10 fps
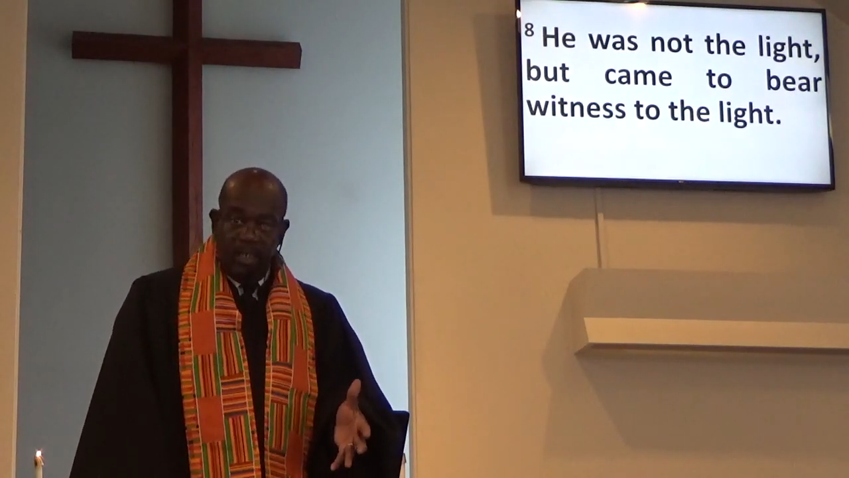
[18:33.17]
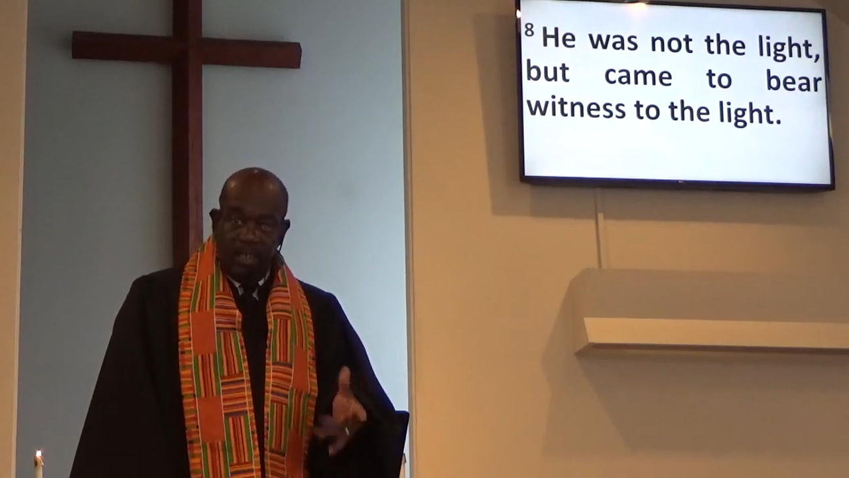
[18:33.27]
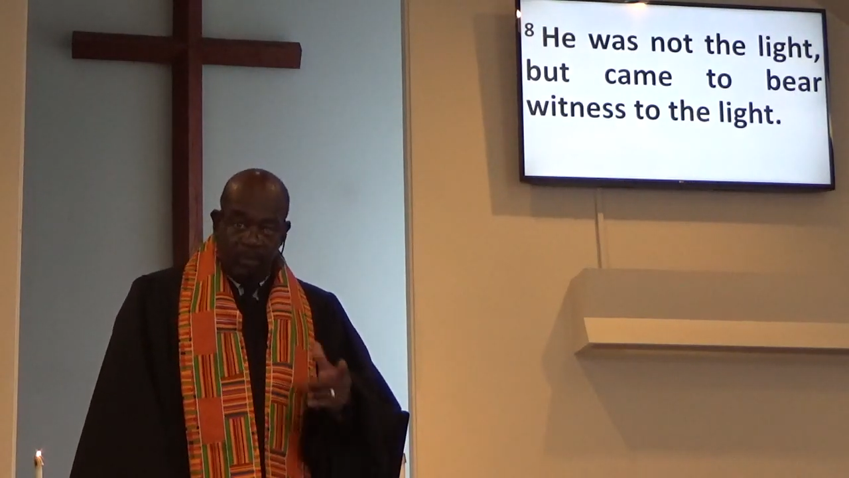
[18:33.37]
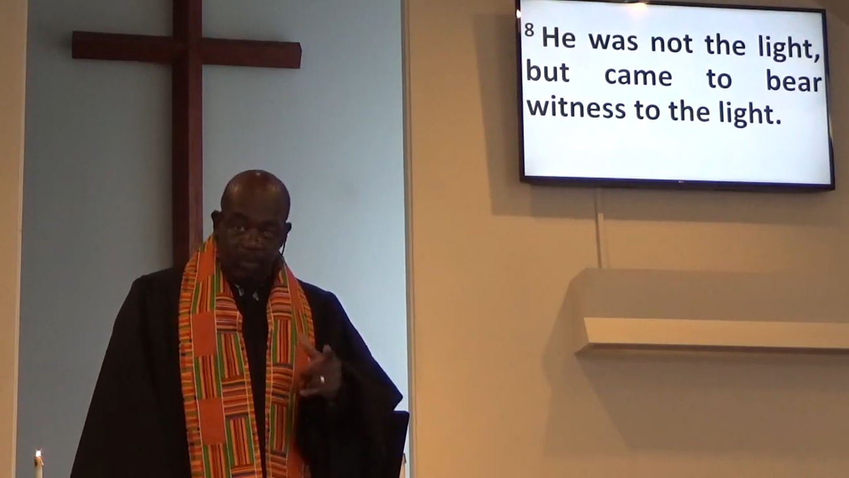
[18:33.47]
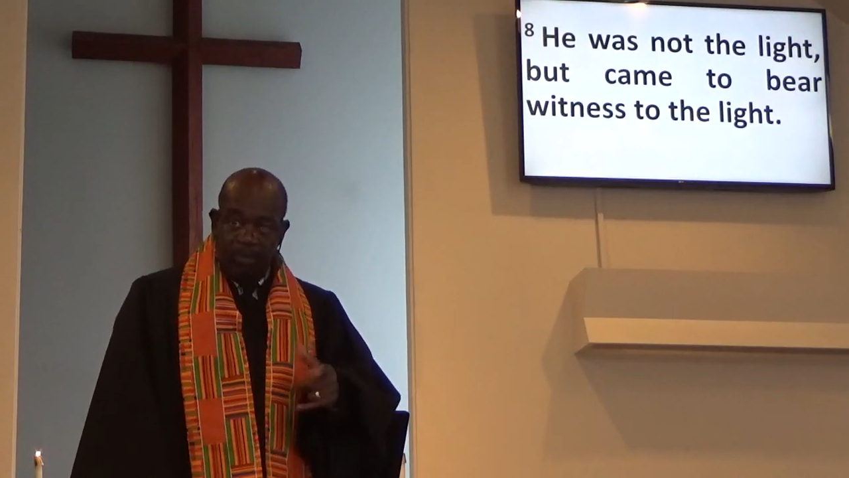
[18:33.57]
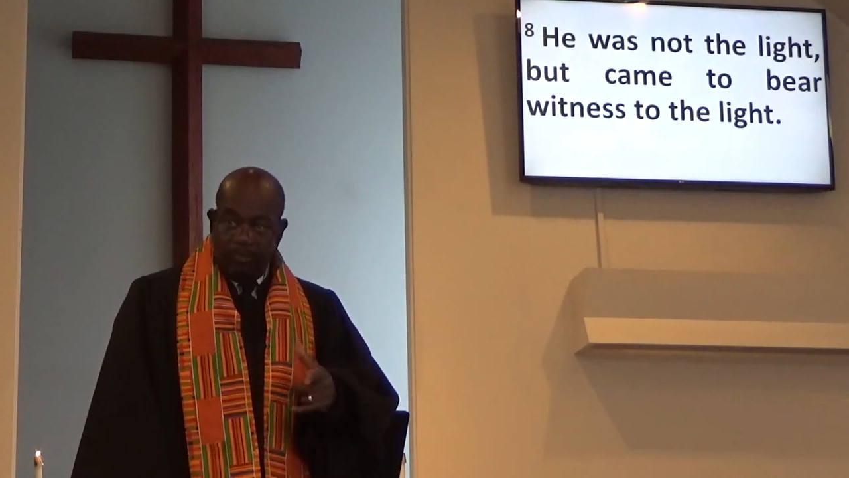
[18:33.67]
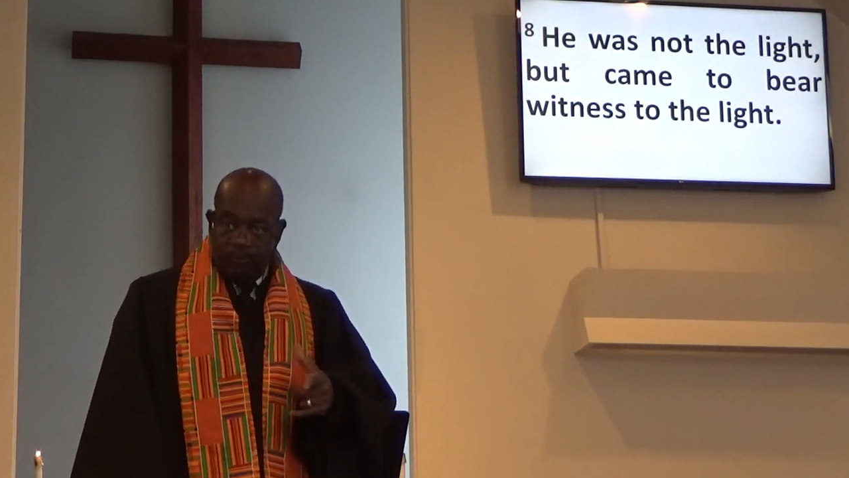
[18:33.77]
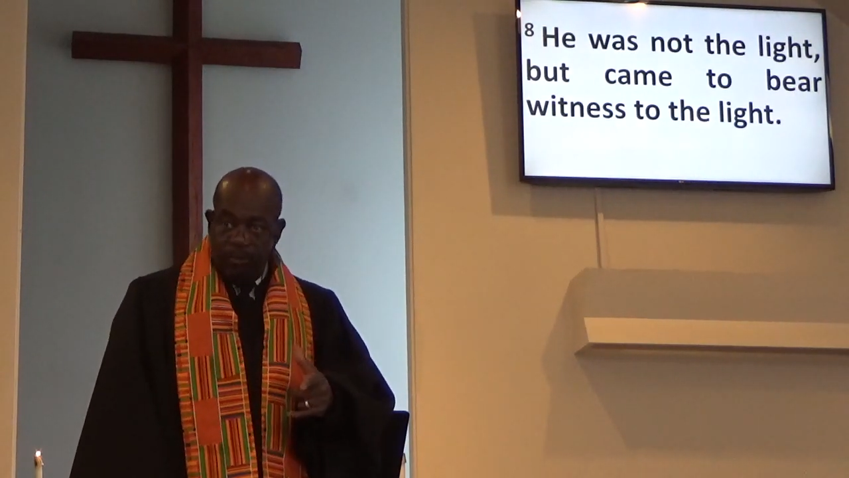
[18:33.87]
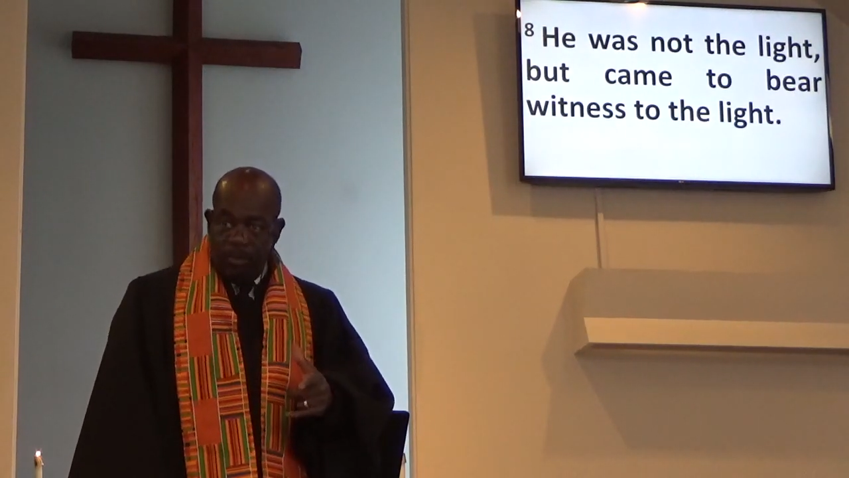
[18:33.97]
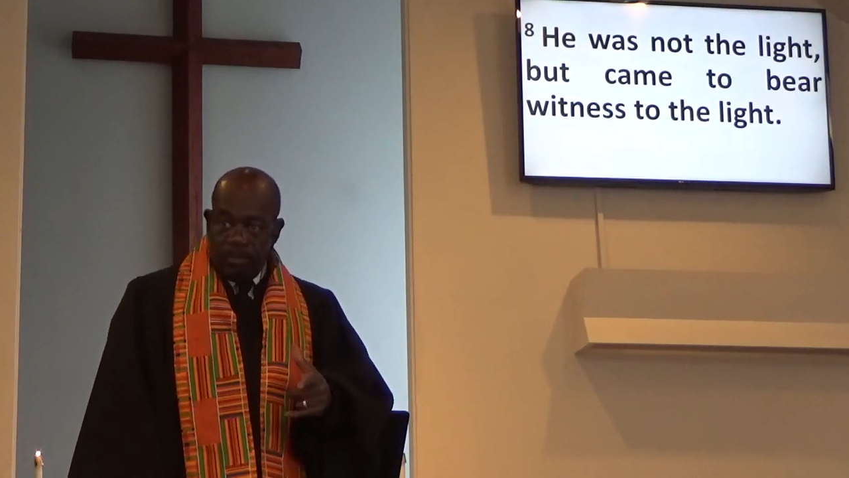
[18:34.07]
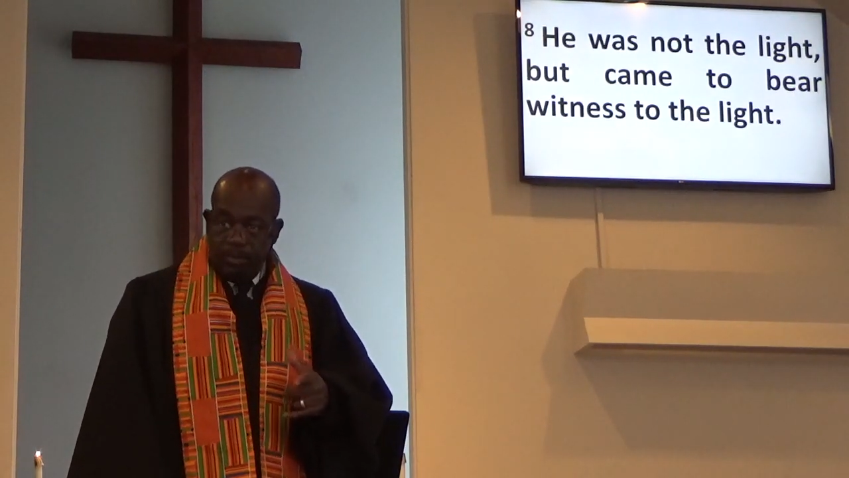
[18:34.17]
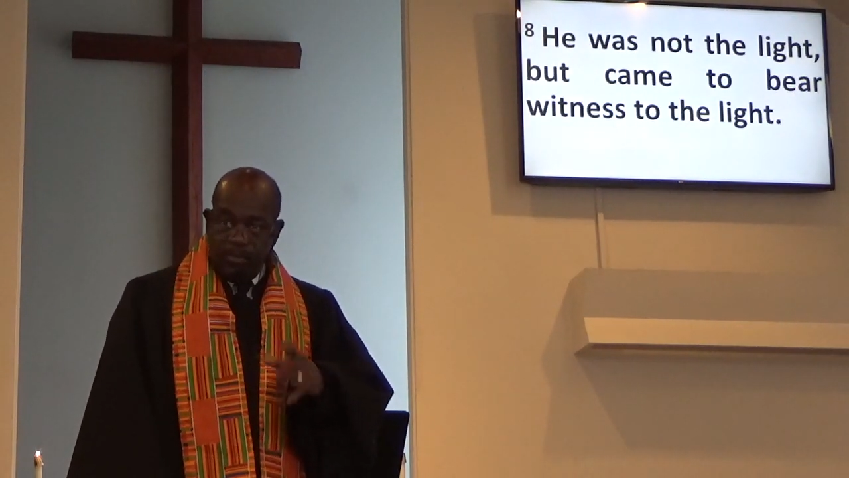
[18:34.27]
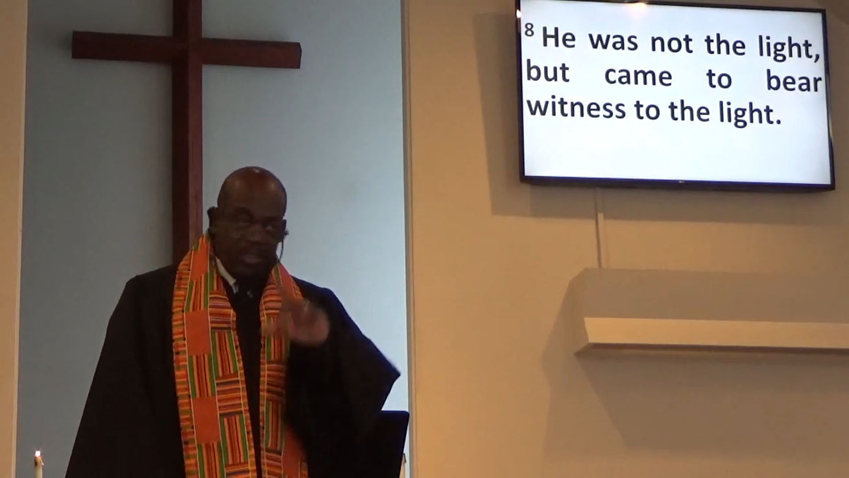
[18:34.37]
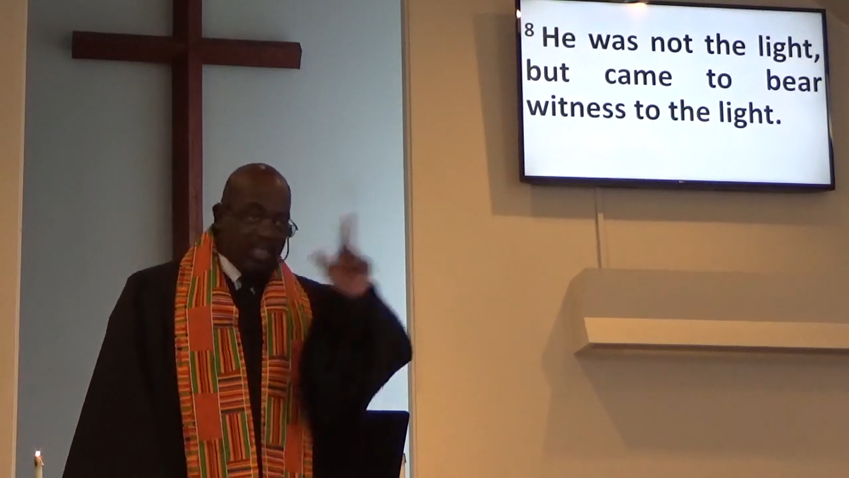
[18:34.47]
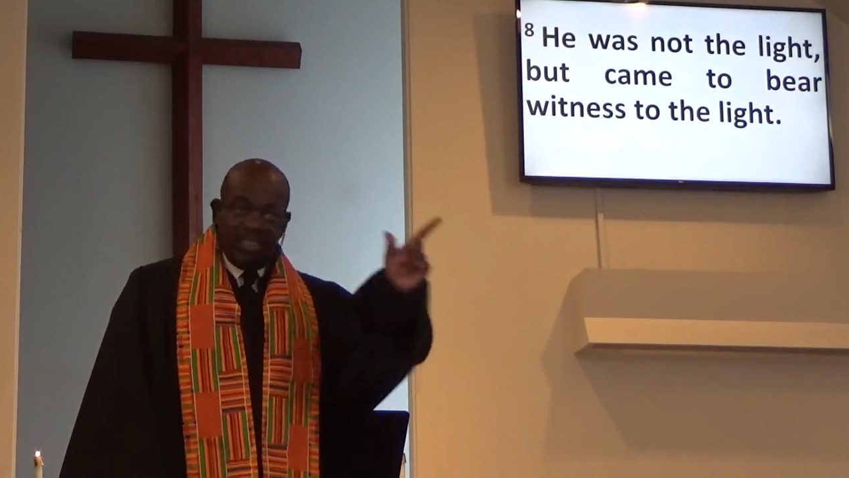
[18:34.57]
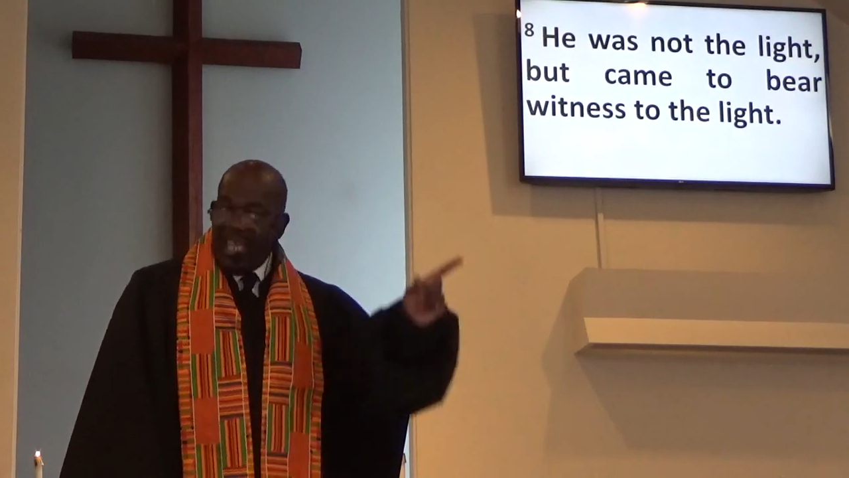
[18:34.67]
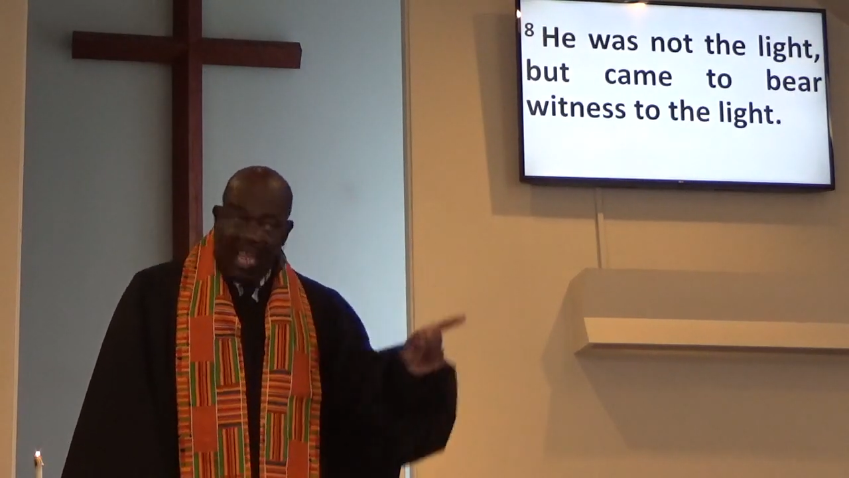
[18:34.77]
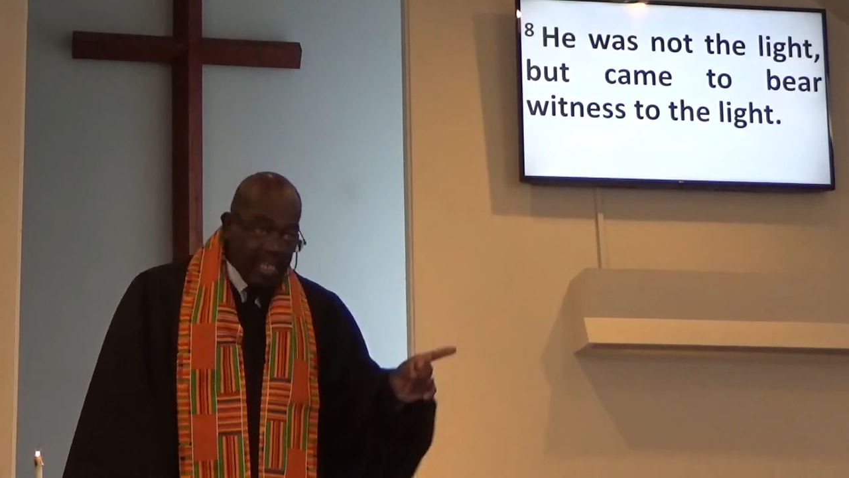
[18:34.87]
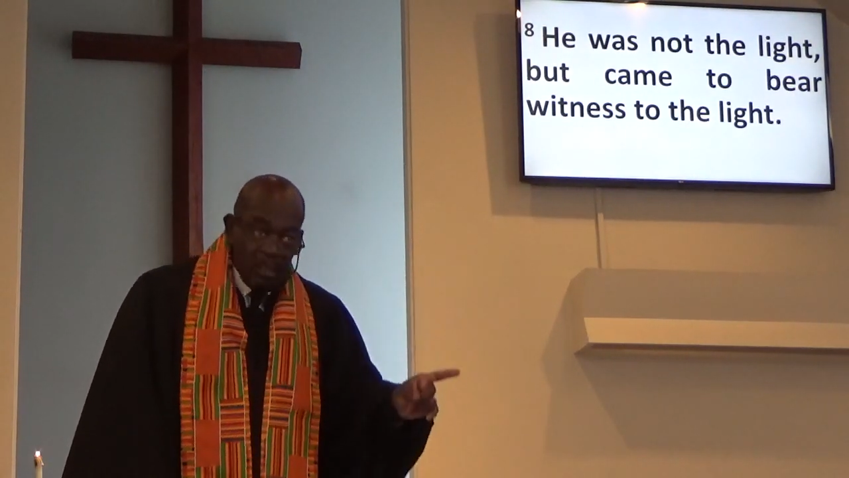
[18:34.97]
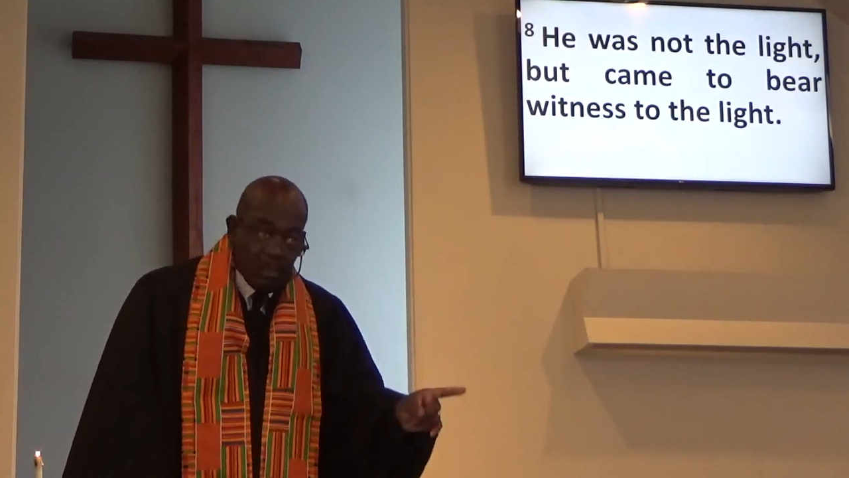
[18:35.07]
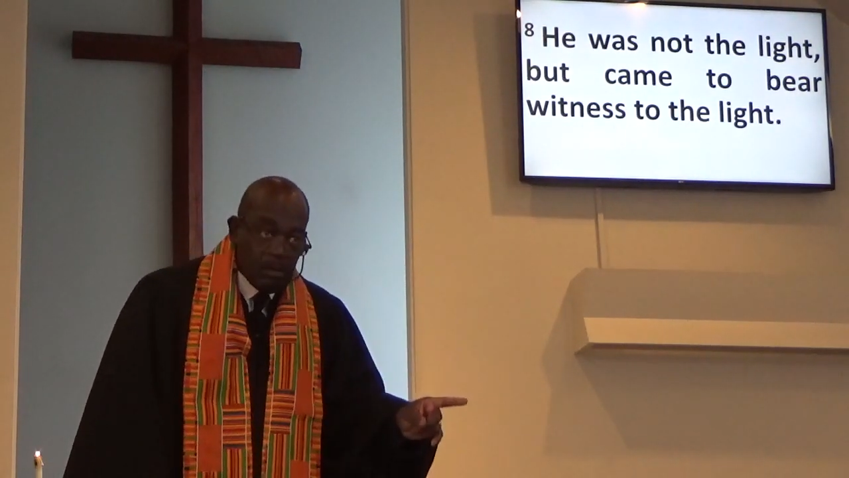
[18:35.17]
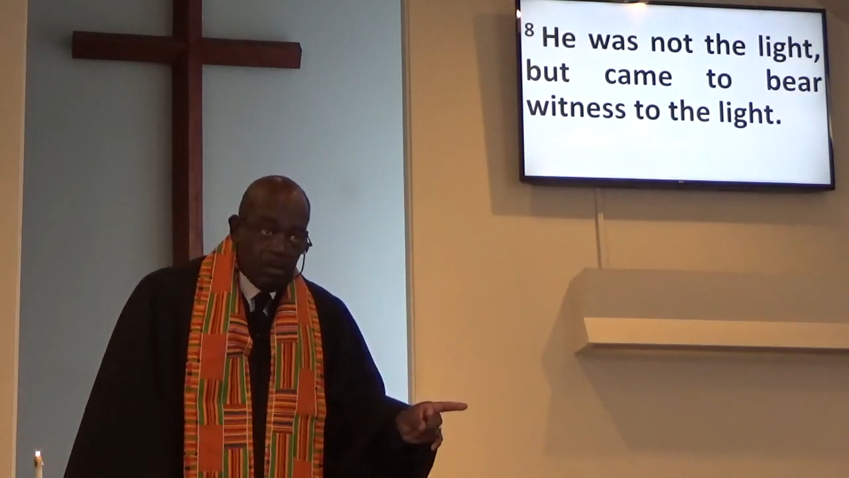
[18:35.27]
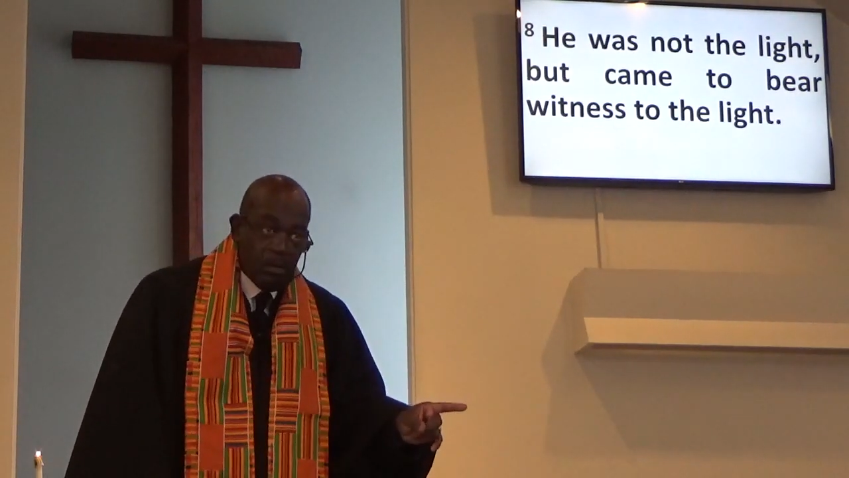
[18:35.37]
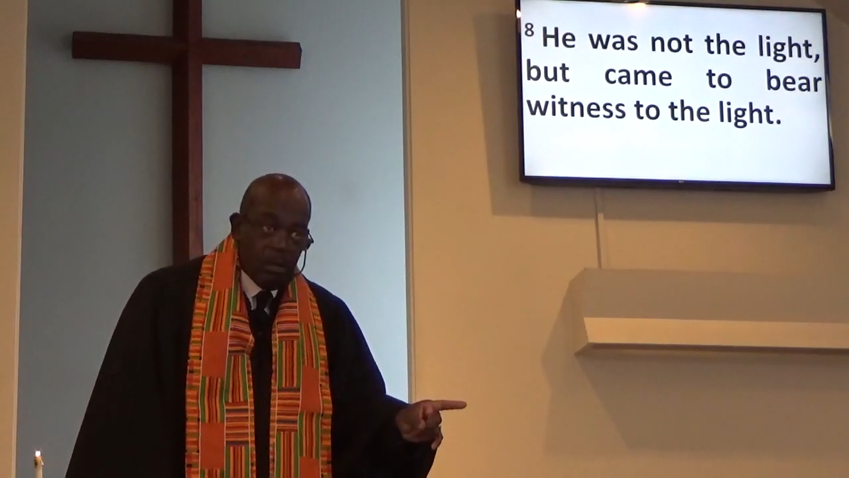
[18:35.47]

it will refer to their title